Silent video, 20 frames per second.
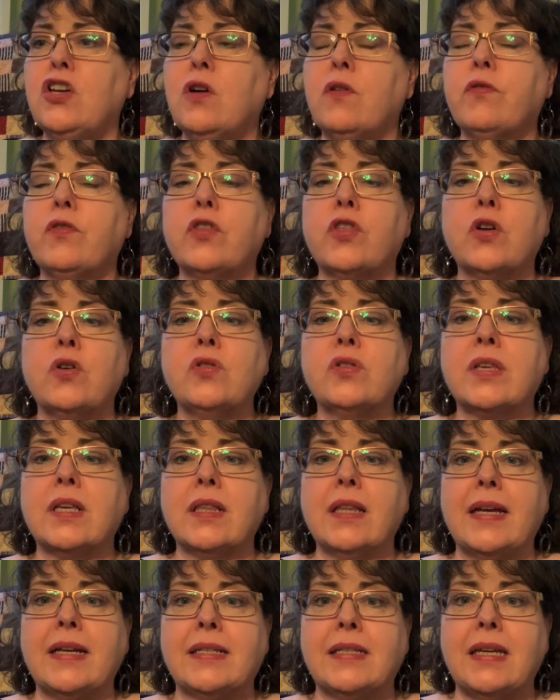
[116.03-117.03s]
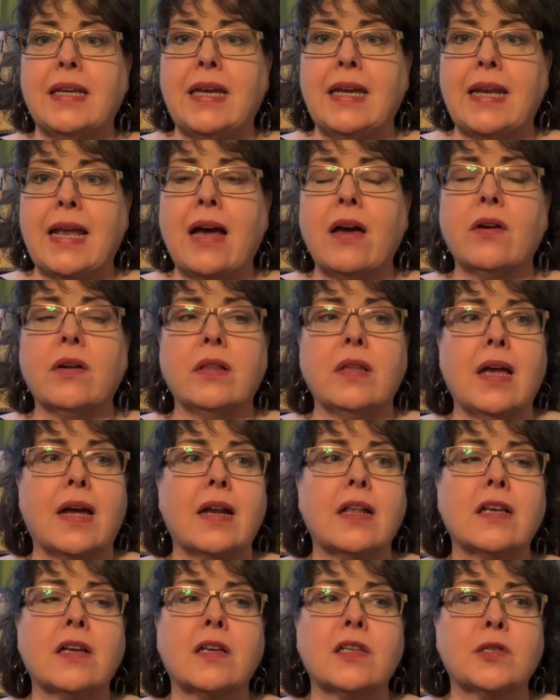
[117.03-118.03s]
for those that like to eat out a
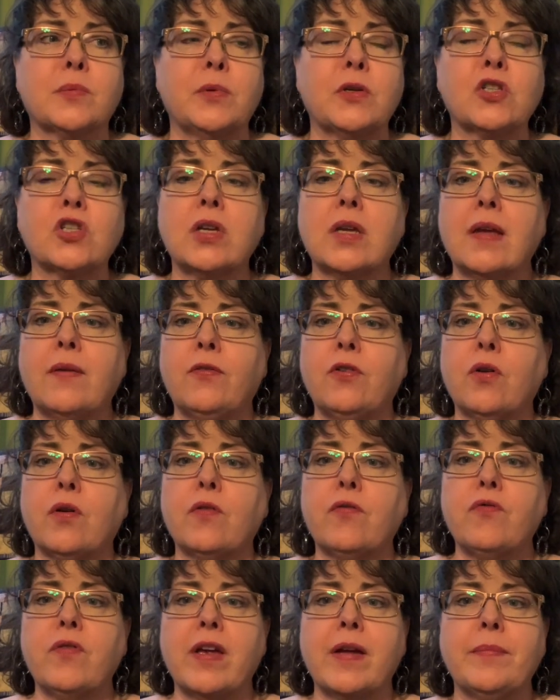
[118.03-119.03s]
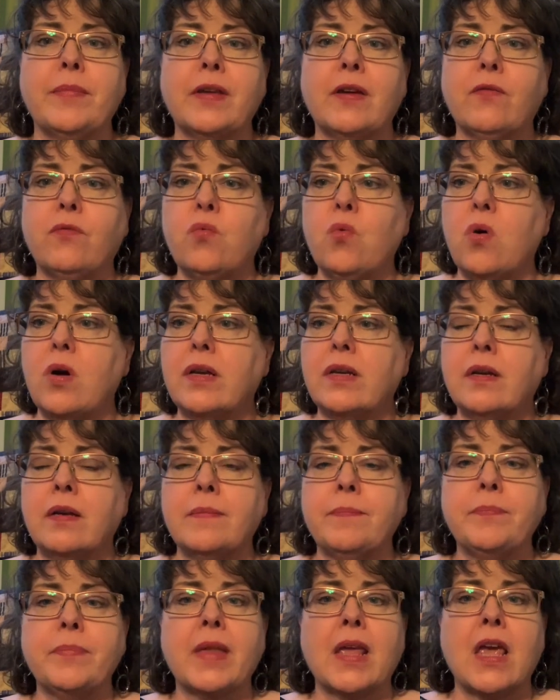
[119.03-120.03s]
lot, especially if you're a family of one
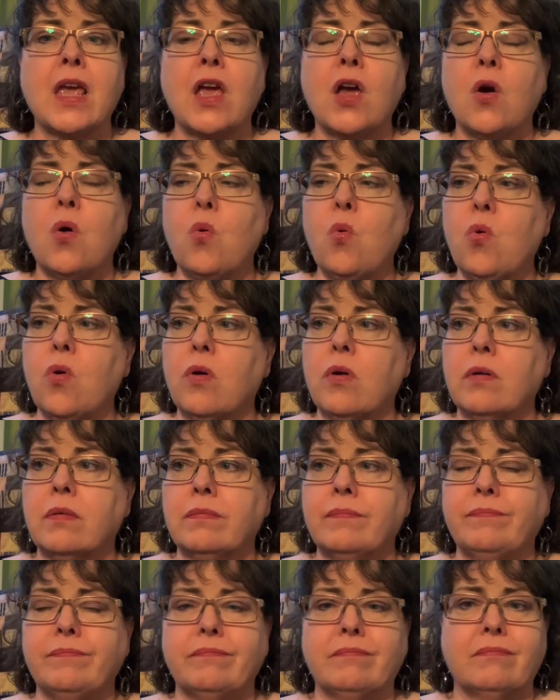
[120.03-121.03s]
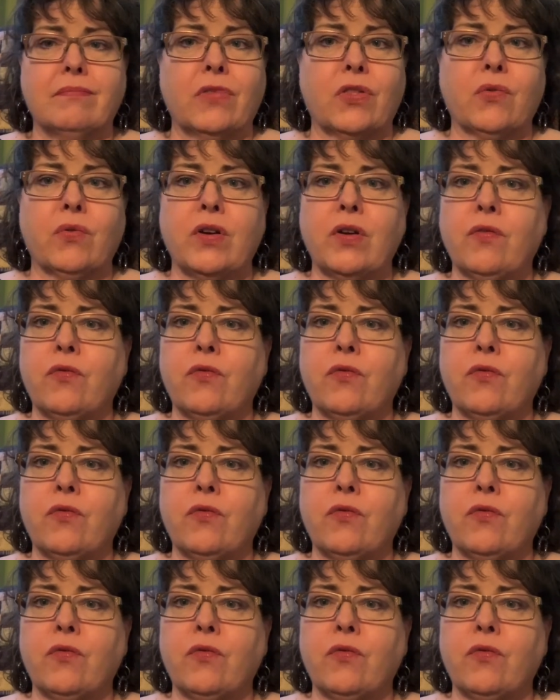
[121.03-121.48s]
or three or